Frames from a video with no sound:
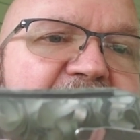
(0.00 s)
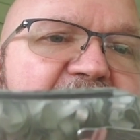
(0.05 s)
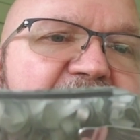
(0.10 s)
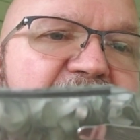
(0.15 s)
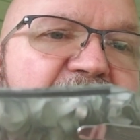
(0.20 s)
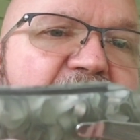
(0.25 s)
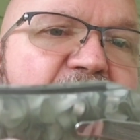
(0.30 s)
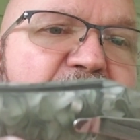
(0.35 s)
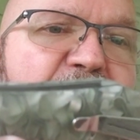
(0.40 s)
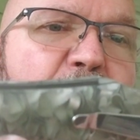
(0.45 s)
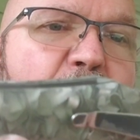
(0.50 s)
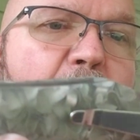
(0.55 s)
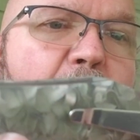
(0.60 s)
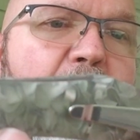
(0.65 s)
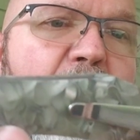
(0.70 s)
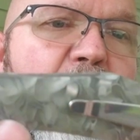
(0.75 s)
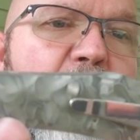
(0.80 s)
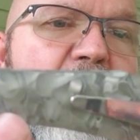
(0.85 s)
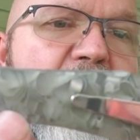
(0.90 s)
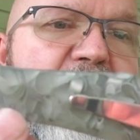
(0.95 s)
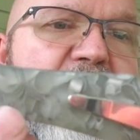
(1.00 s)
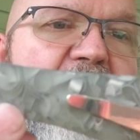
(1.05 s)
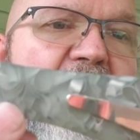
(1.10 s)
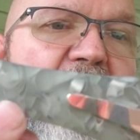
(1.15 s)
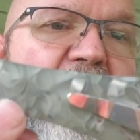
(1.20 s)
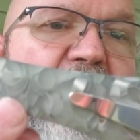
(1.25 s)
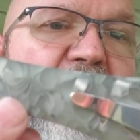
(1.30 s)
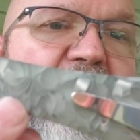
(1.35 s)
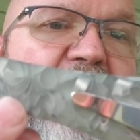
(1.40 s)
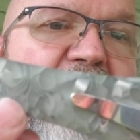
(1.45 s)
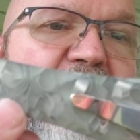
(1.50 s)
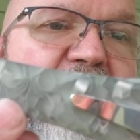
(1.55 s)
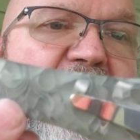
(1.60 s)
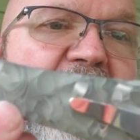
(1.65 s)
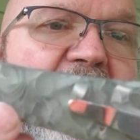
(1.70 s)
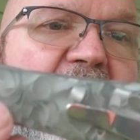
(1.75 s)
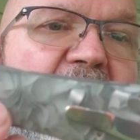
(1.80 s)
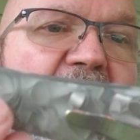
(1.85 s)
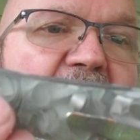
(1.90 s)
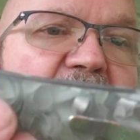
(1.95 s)
turns to a bluish color, and then
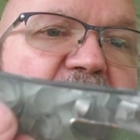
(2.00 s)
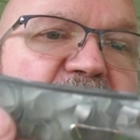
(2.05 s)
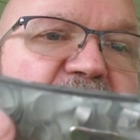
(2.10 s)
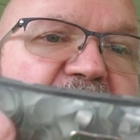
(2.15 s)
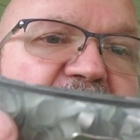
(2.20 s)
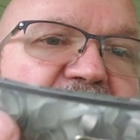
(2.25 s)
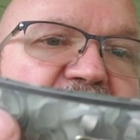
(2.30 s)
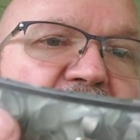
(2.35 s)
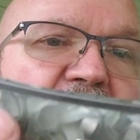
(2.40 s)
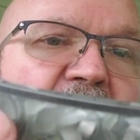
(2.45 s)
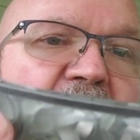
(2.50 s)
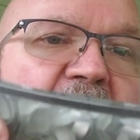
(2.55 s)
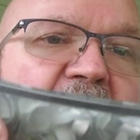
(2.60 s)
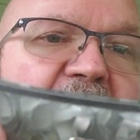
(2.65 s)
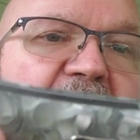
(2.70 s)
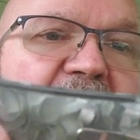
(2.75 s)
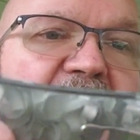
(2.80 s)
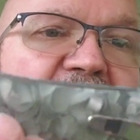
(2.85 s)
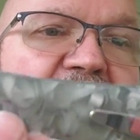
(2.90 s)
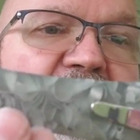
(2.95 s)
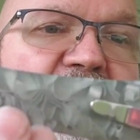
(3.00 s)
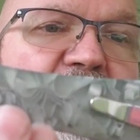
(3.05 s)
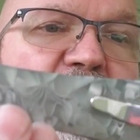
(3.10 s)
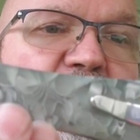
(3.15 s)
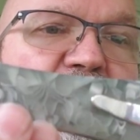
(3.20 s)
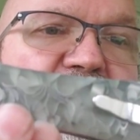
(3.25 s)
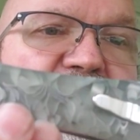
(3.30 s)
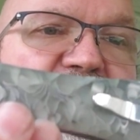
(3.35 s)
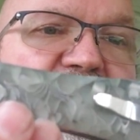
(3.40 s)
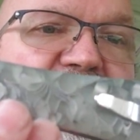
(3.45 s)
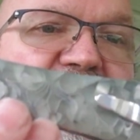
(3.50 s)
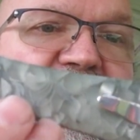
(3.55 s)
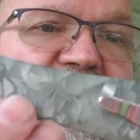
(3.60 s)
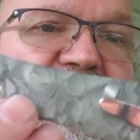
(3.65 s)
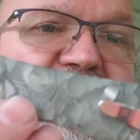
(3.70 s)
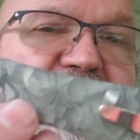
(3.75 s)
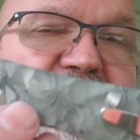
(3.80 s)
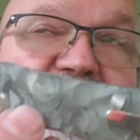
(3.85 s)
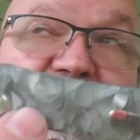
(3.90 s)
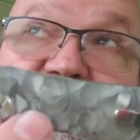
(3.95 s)
it glows in the dark. And then, of course, in
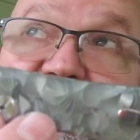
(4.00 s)
this